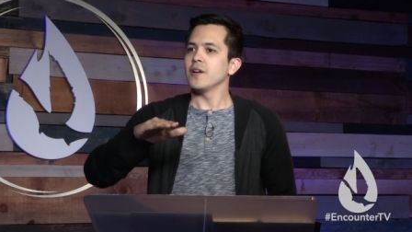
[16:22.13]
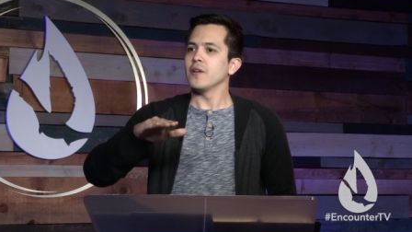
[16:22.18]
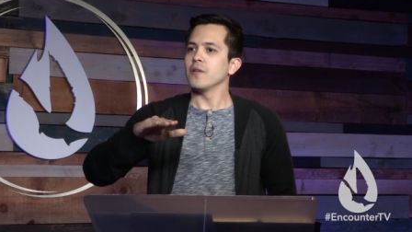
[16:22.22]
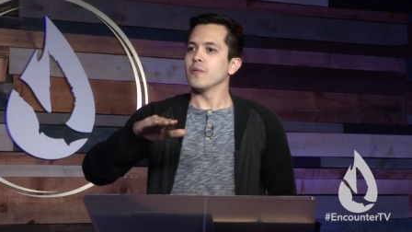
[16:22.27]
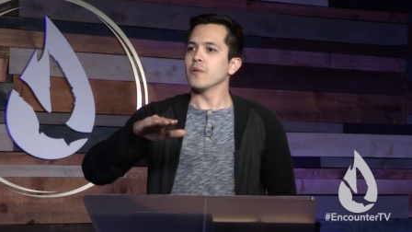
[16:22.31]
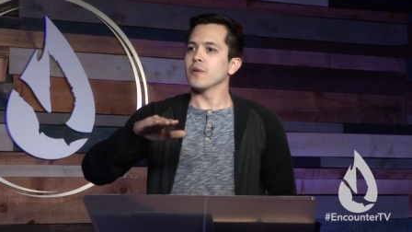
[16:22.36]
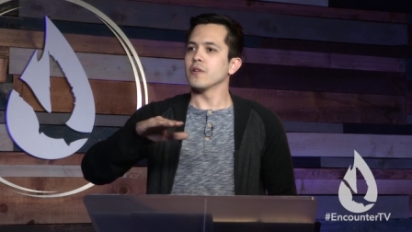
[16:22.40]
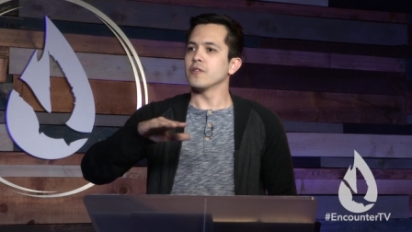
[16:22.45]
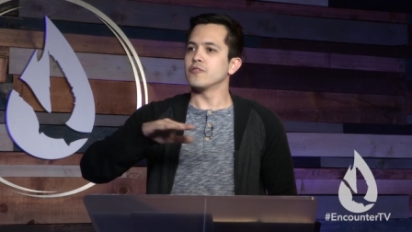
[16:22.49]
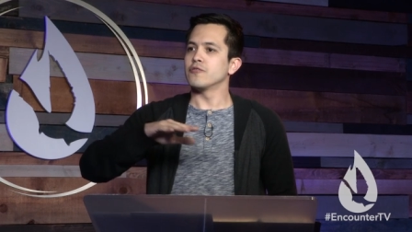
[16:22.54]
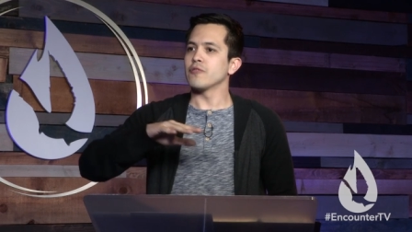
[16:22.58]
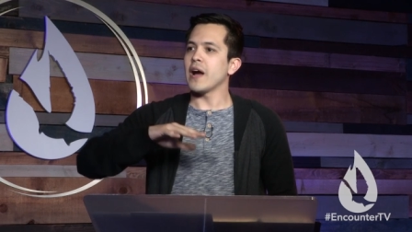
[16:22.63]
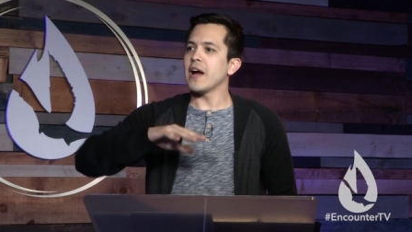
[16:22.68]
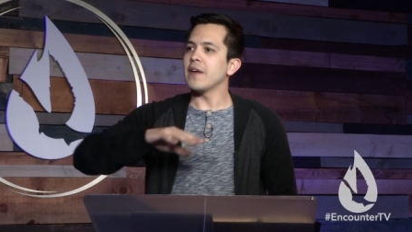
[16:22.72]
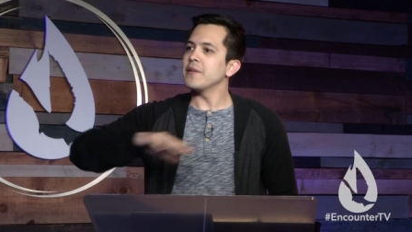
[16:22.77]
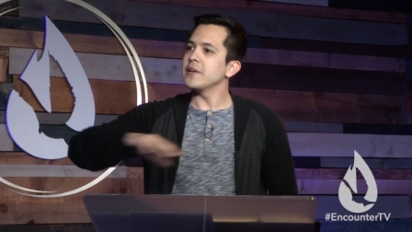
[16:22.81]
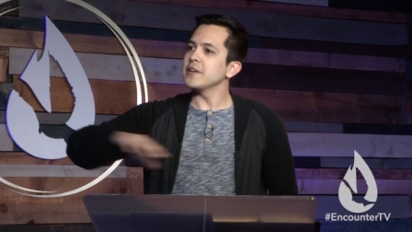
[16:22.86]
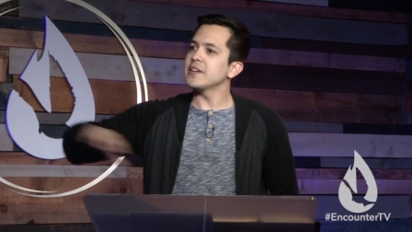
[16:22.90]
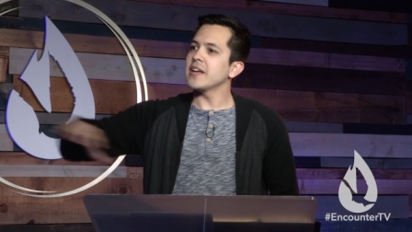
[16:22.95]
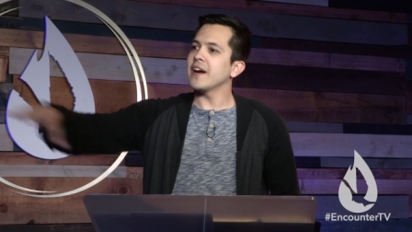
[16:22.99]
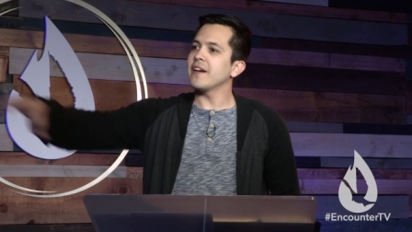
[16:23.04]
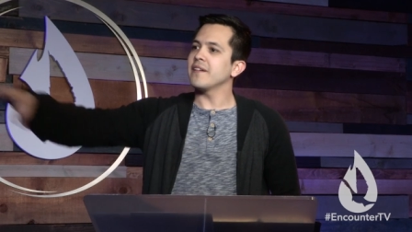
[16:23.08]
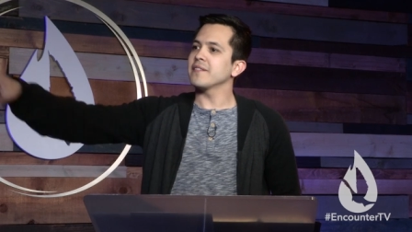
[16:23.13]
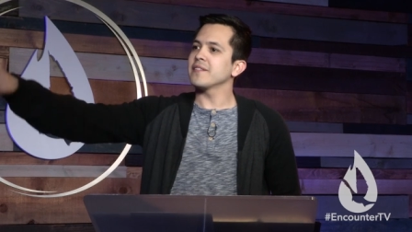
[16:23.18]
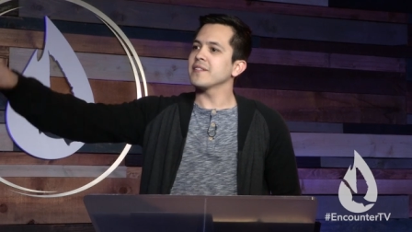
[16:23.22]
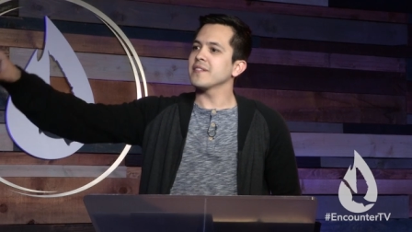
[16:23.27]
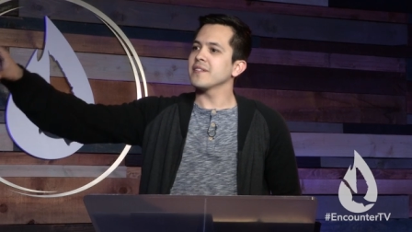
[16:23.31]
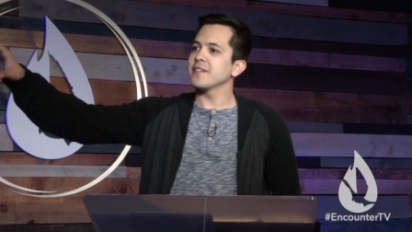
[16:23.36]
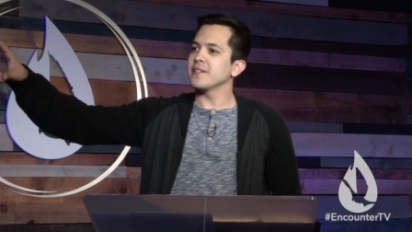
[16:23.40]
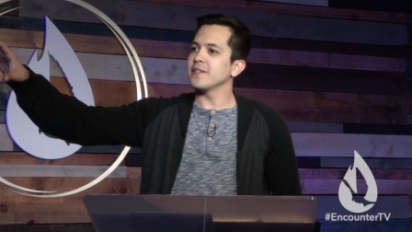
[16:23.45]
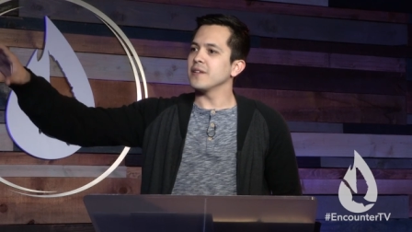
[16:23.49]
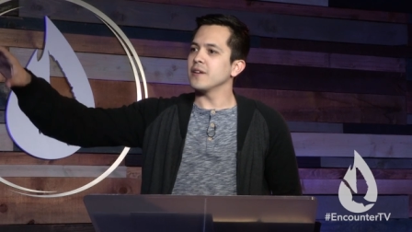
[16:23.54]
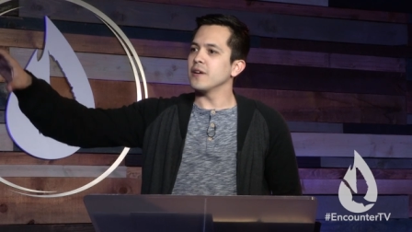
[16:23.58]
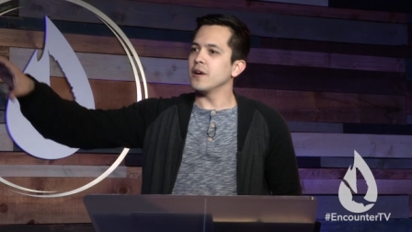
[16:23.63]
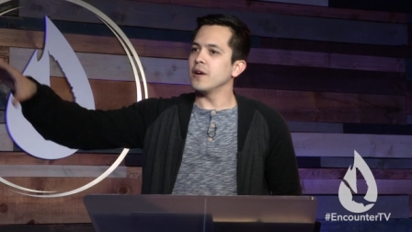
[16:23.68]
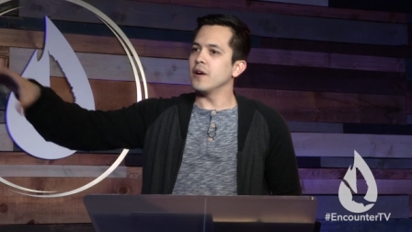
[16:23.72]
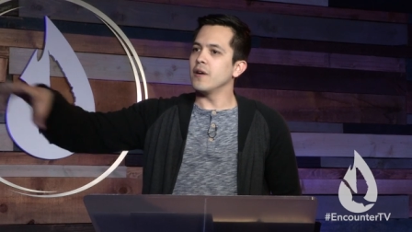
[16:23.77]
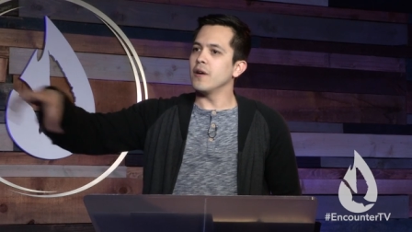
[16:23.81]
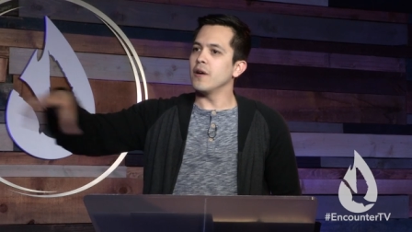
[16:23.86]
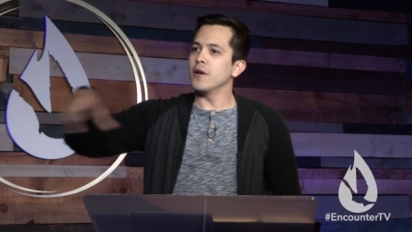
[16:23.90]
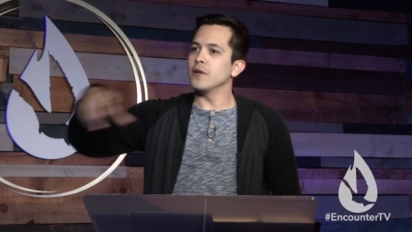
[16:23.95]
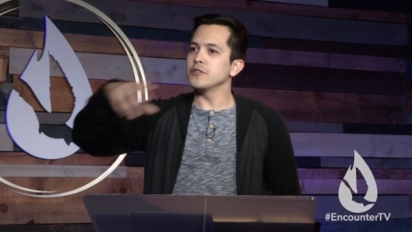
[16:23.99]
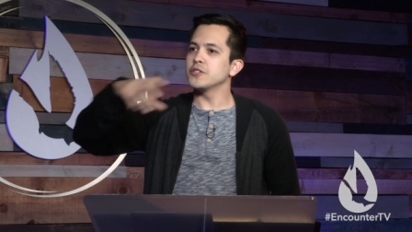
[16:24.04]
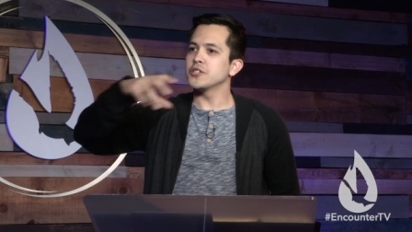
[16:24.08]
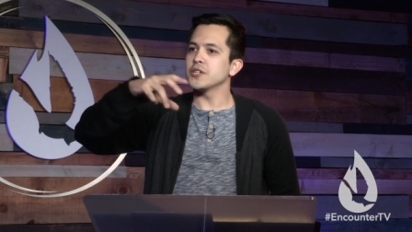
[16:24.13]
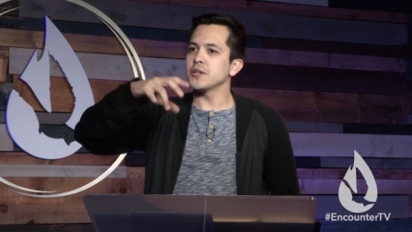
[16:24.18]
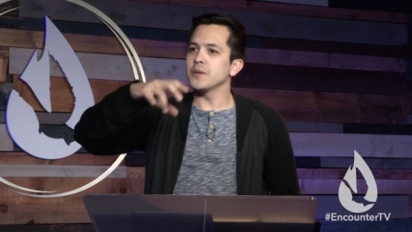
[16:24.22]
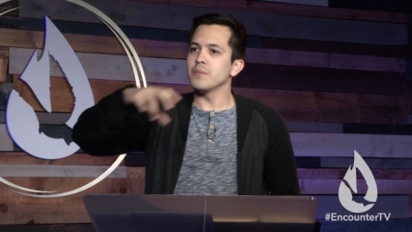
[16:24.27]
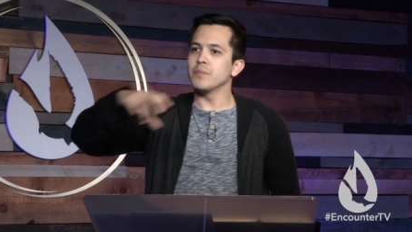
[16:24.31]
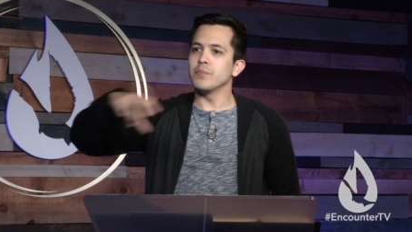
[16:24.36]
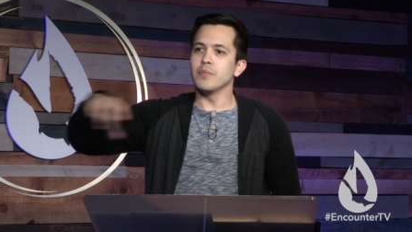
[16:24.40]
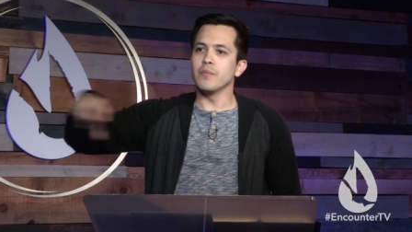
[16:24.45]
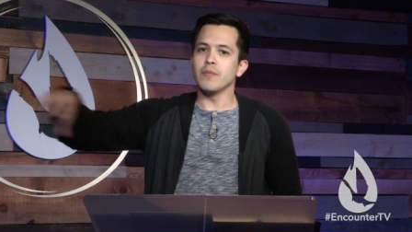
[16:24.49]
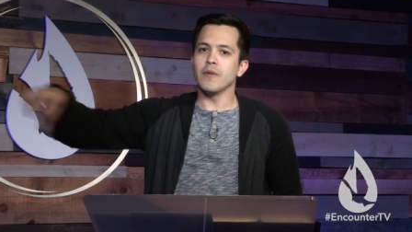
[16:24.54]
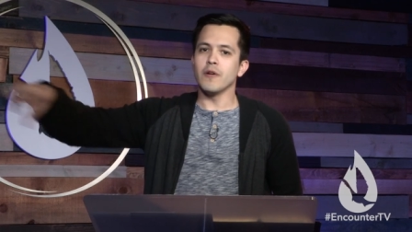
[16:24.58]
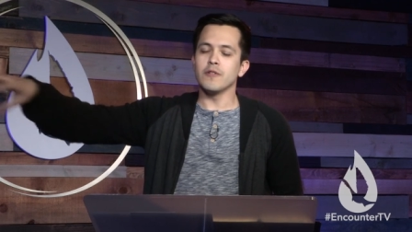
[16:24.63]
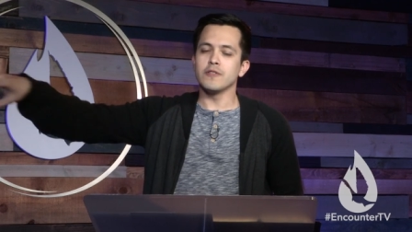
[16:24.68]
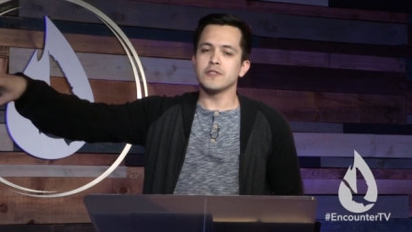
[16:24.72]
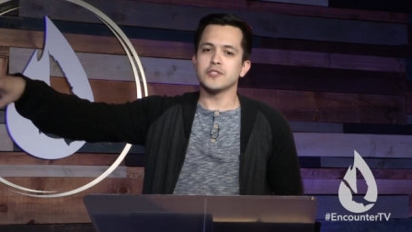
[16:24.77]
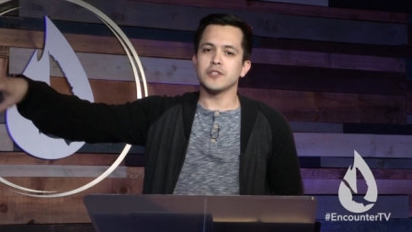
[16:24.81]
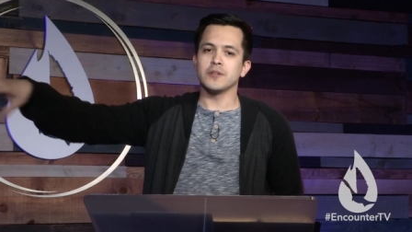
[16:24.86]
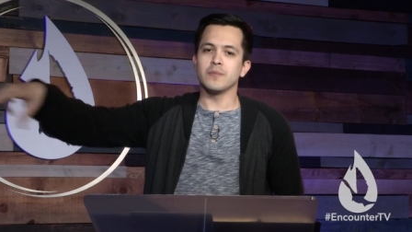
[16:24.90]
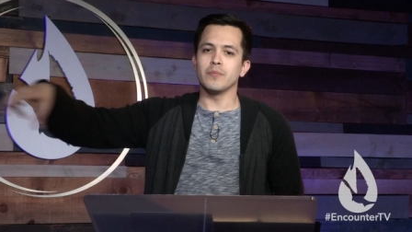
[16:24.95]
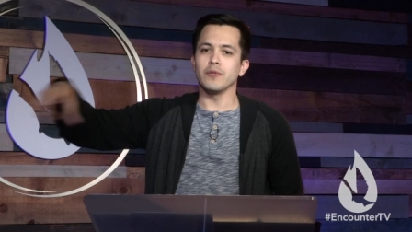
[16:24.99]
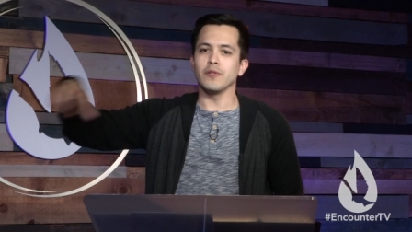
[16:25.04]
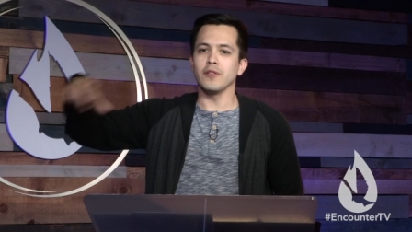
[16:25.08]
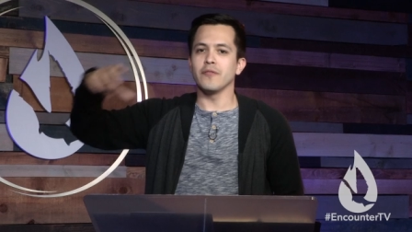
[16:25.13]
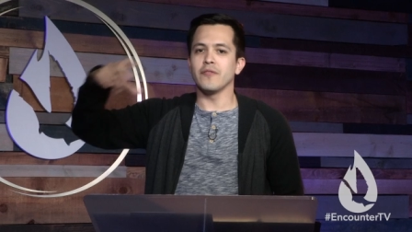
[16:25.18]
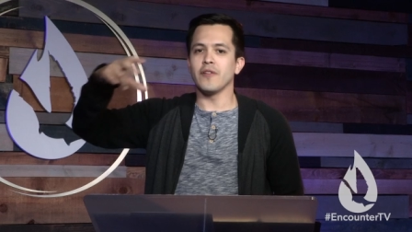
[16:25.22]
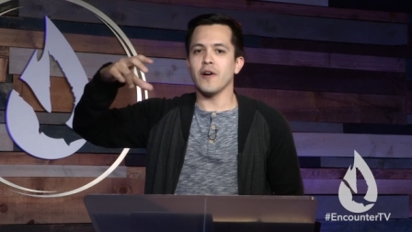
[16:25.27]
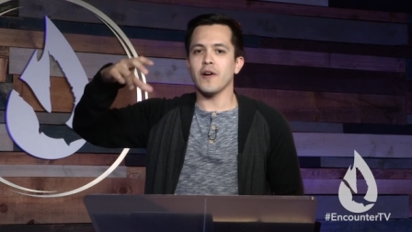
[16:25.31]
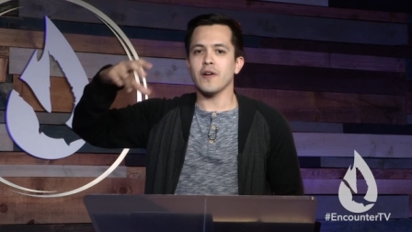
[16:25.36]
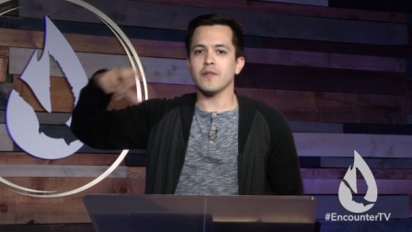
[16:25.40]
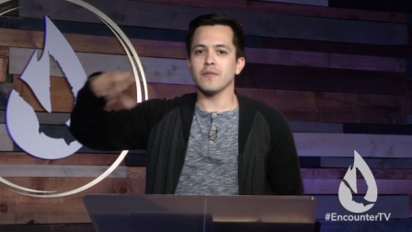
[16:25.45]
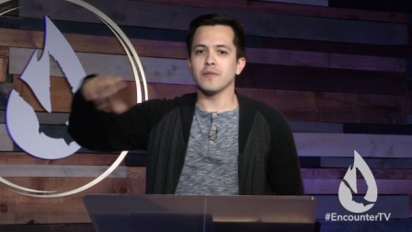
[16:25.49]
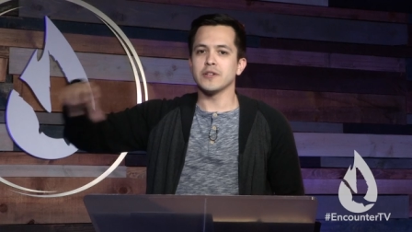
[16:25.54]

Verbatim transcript: we're driving down Ocean Ocean Boulevard,